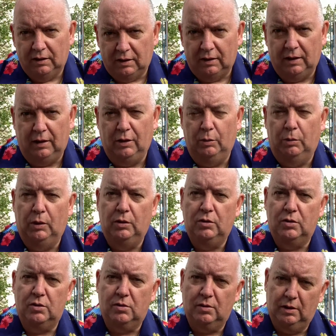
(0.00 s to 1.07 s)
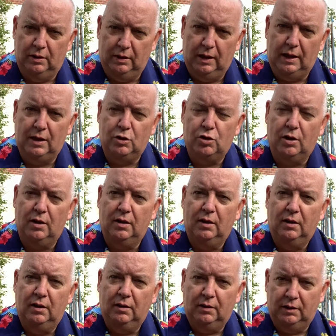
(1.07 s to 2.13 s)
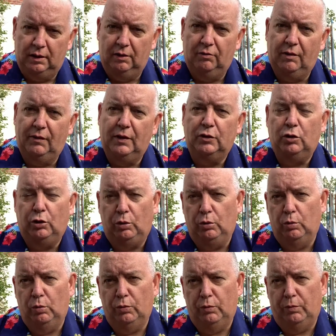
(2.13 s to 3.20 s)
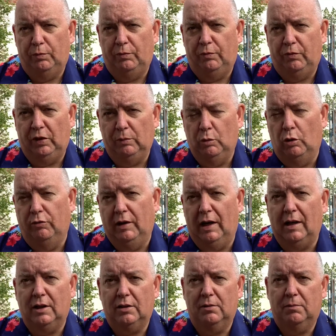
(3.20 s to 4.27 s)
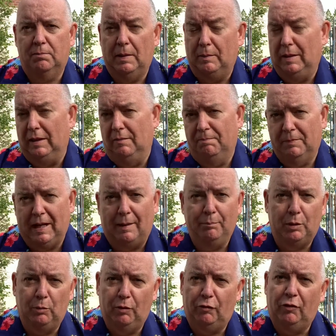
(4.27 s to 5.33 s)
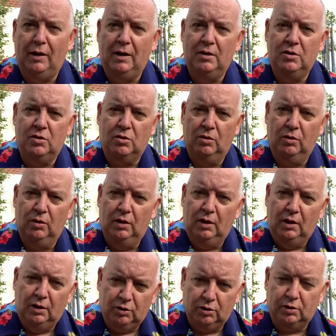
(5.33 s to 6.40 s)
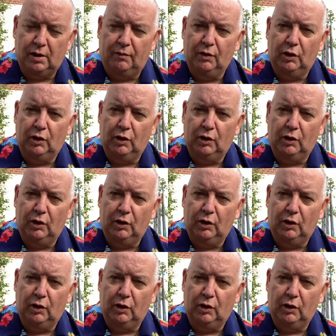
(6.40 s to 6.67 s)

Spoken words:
In the woods, in nature, near rivers? Do you feel more relaxed? Maybe camping with friends or just having a